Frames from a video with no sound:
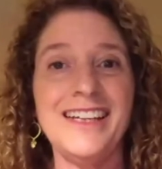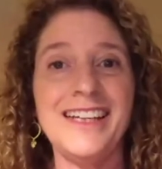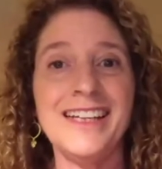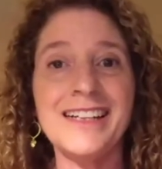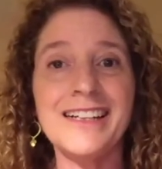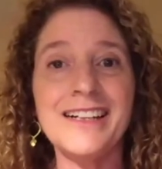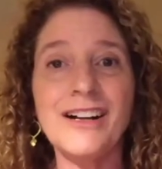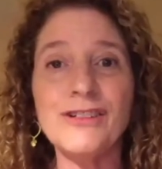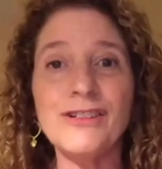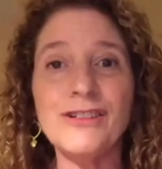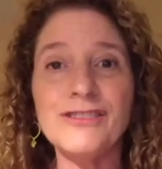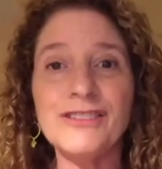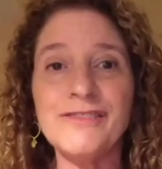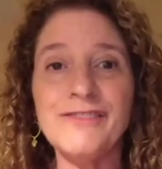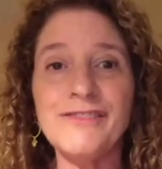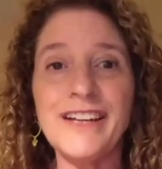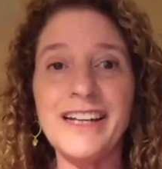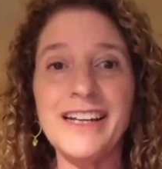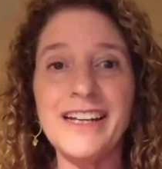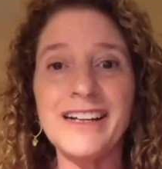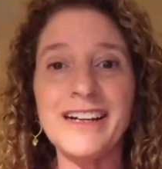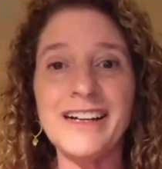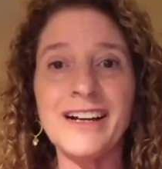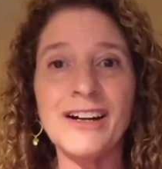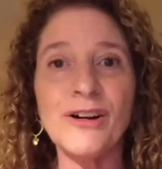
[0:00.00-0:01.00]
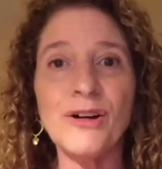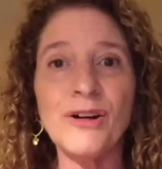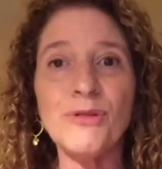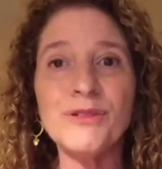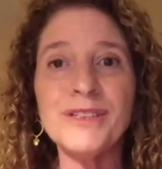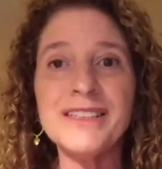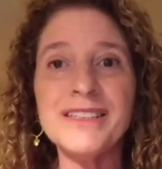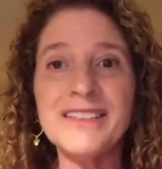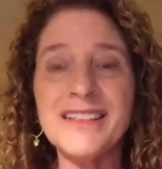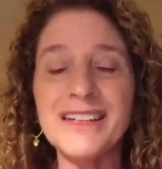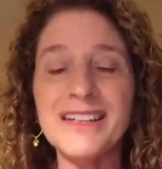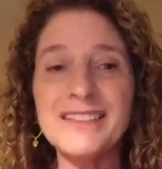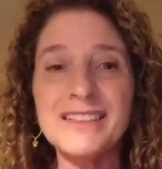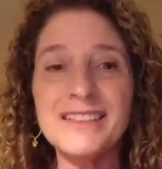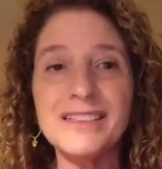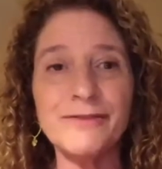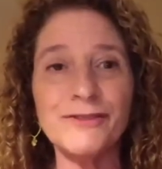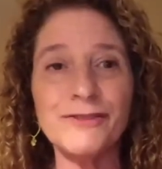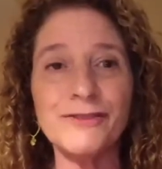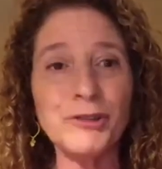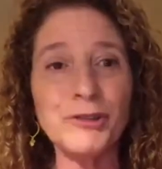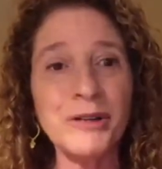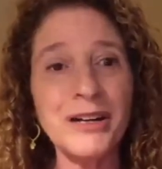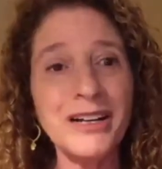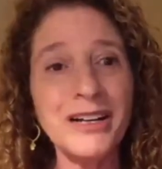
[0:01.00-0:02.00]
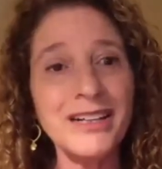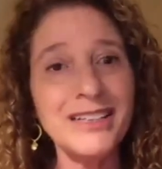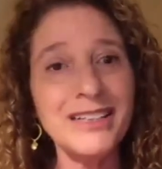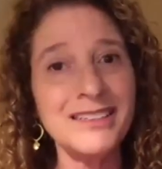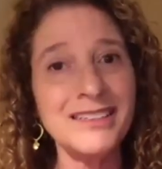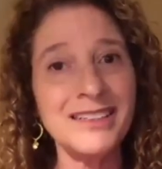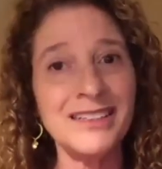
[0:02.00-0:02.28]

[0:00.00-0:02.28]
in cultivating our own sense of trust